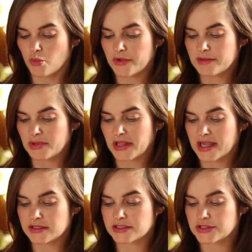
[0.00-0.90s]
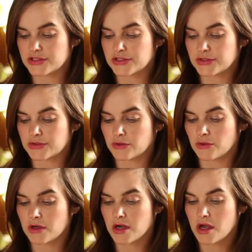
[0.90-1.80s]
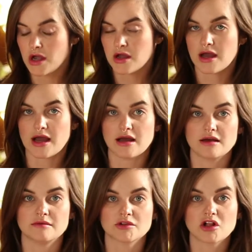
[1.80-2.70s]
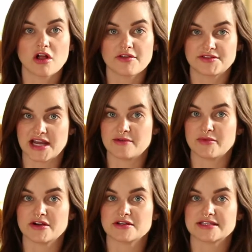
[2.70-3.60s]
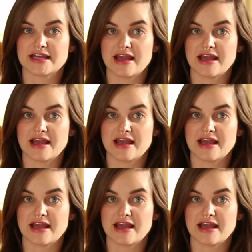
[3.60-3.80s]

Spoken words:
We plan to do cloth diapers,